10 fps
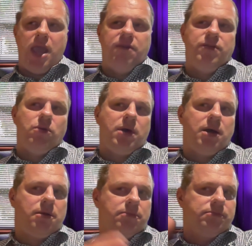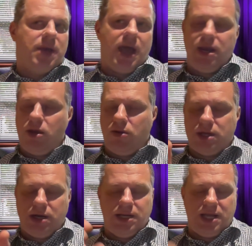If you were any
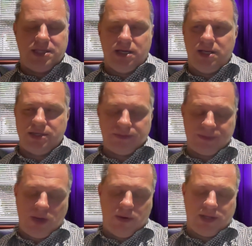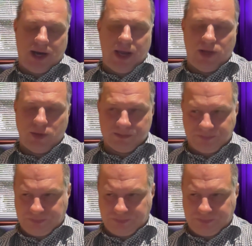other industries, they were trying to